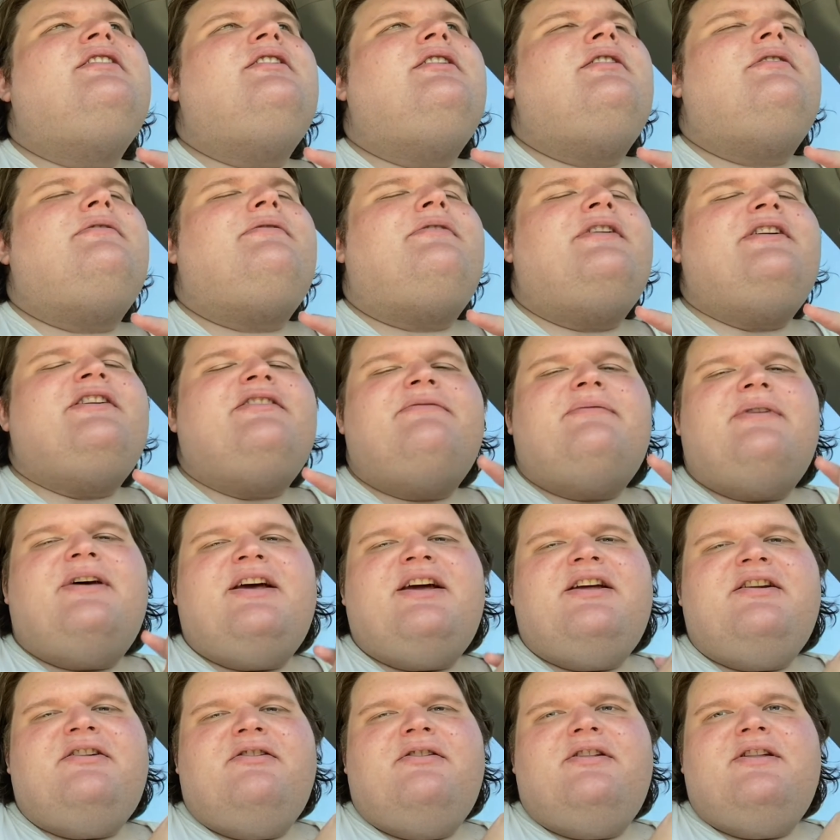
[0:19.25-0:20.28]
a friend of
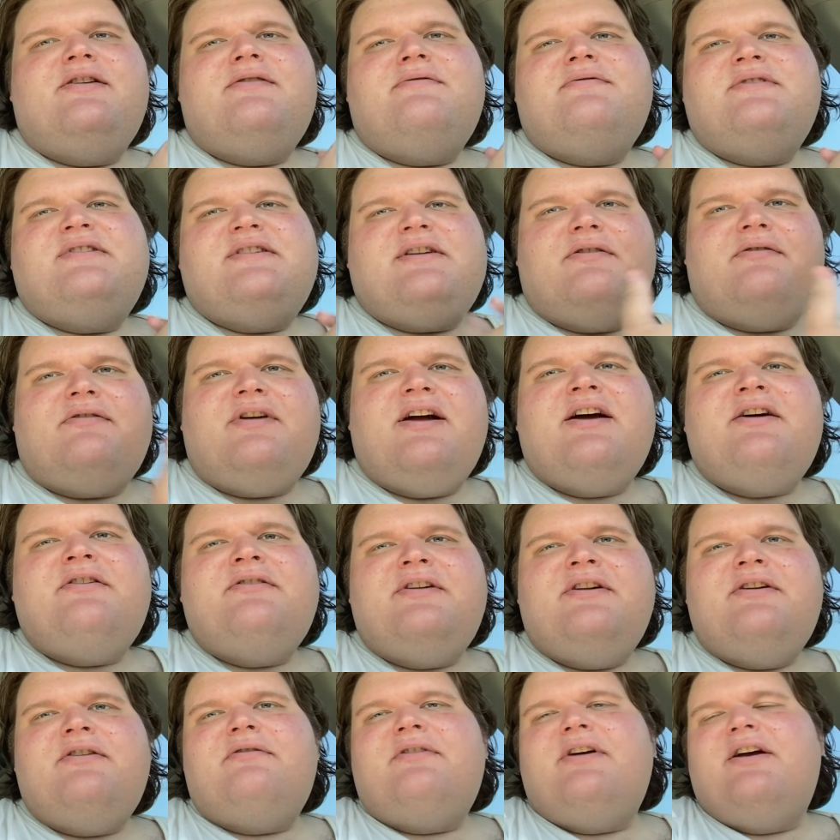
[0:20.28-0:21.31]
mine who lives around
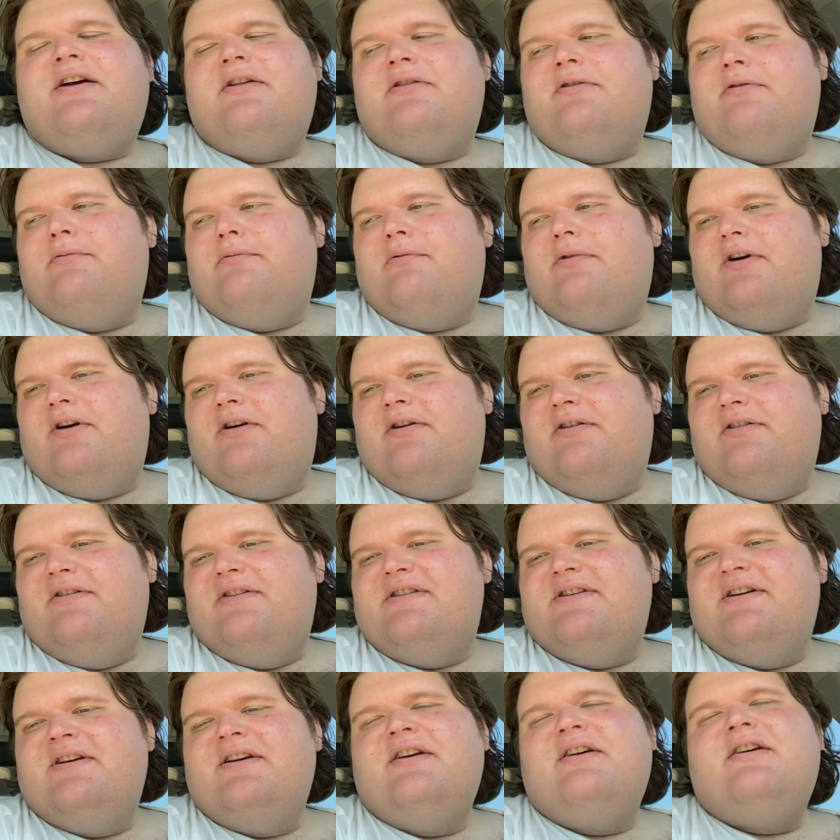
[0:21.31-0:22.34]
and around the world
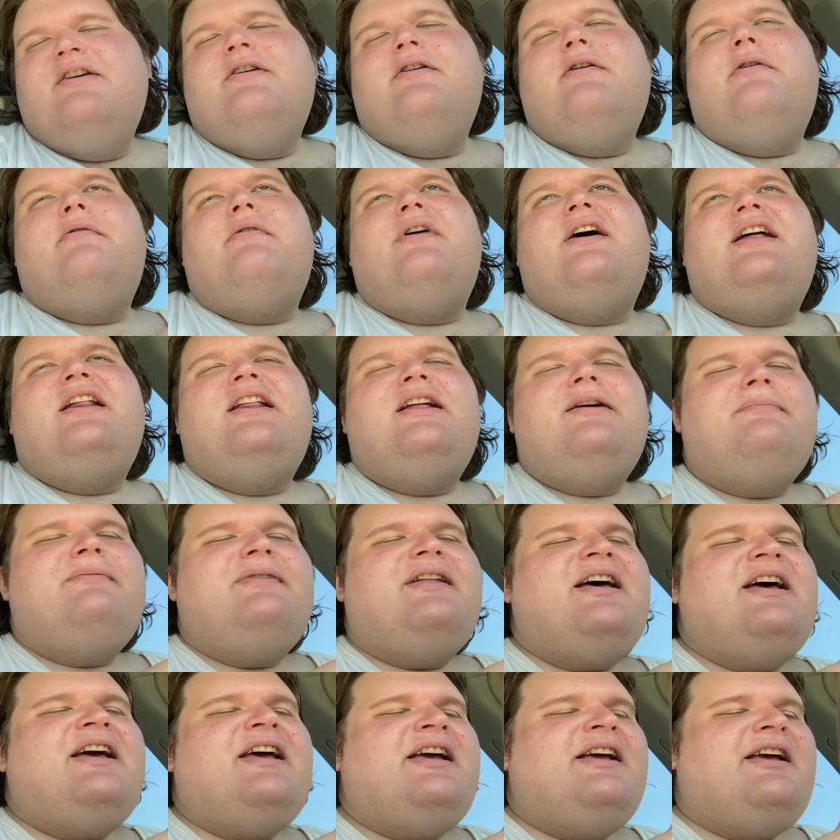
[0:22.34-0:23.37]
while I'm
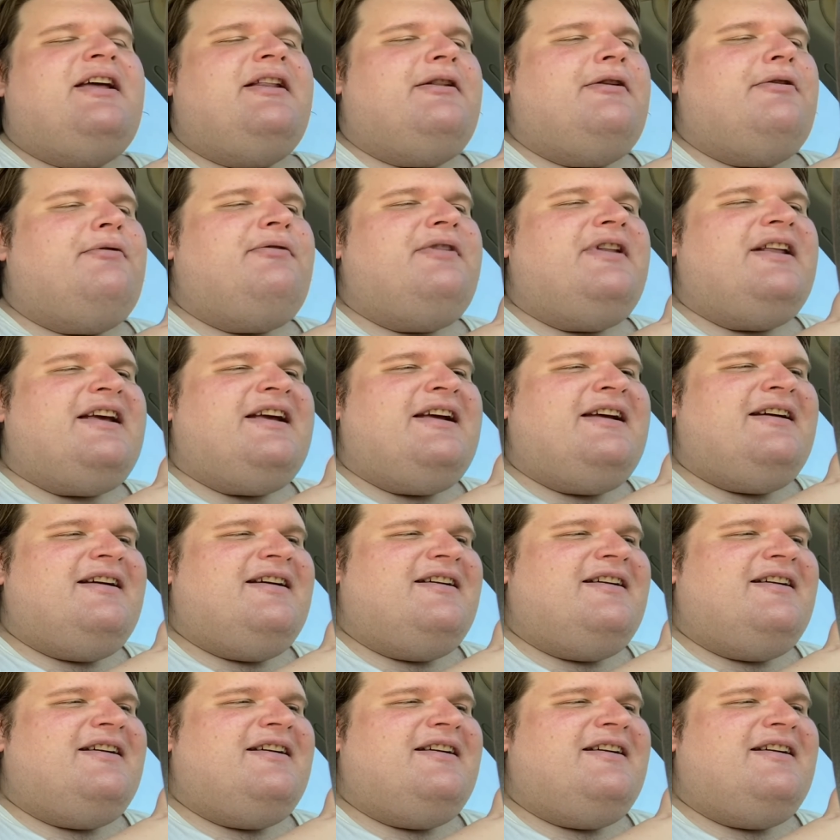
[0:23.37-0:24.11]
lying and lonely.